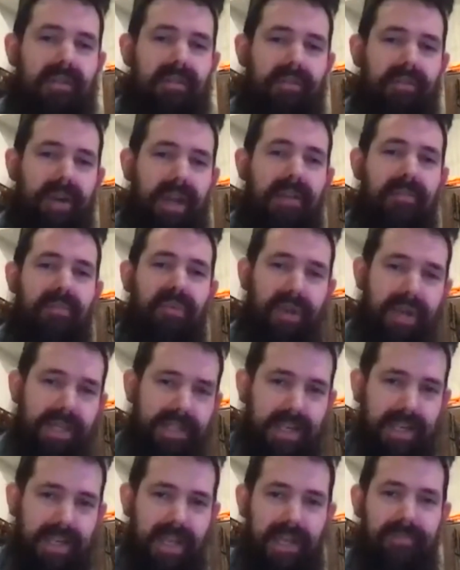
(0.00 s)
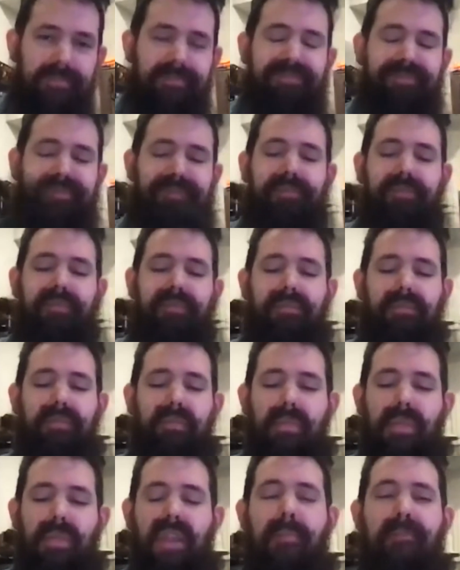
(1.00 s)
right, pointing it,
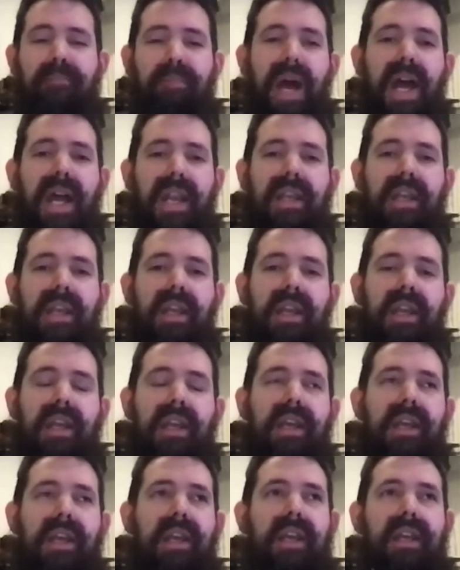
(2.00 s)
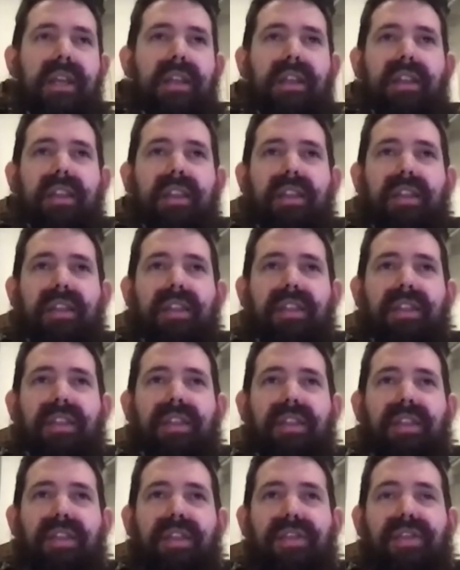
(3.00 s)
but
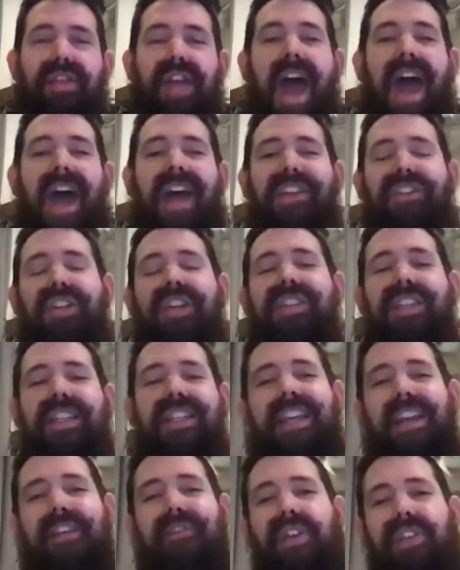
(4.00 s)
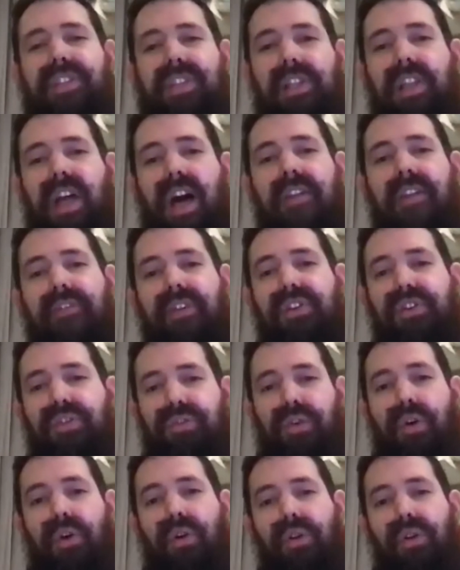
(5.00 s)
that doesn't give us a lot of
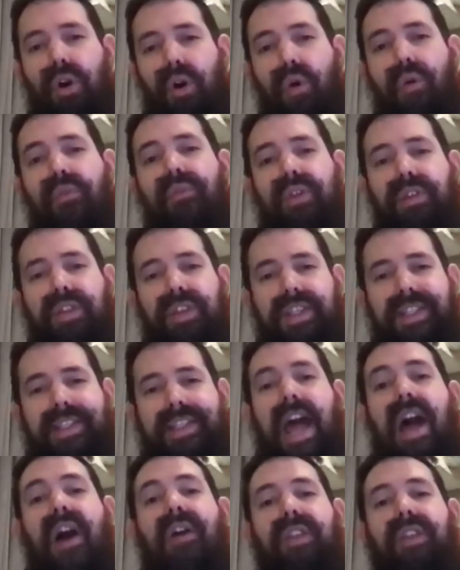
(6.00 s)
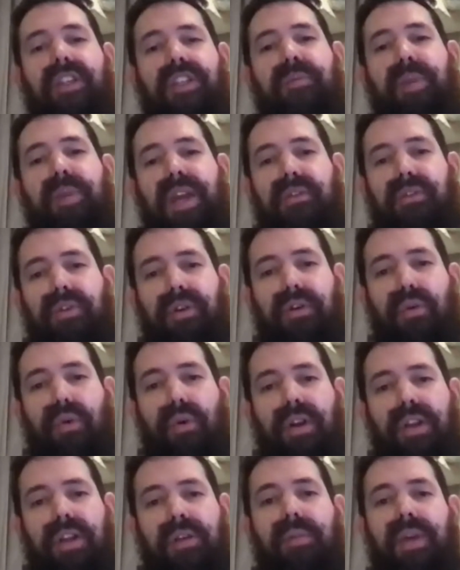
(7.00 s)
control over the sound that's being
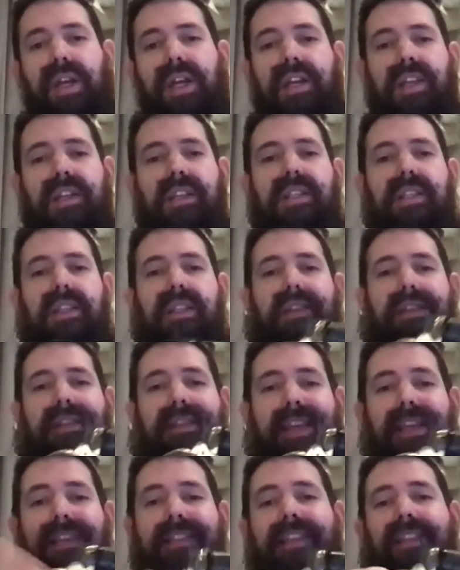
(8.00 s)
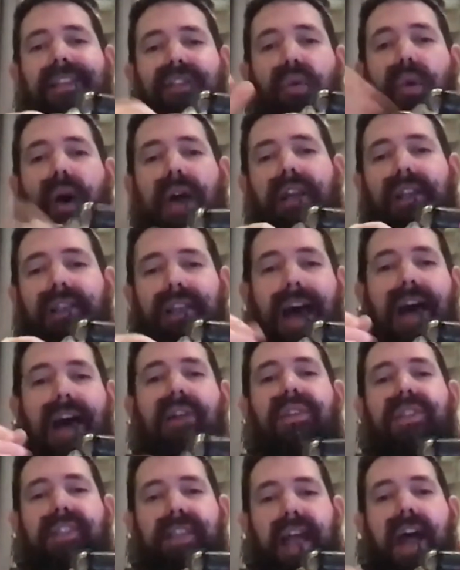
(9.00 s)
recorded, because this is quite a
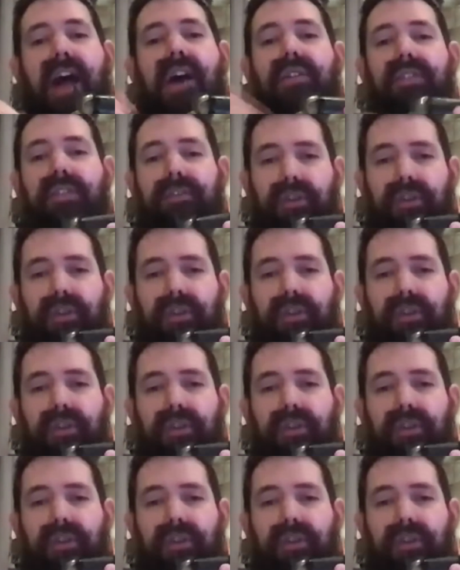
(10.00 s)
loud sound of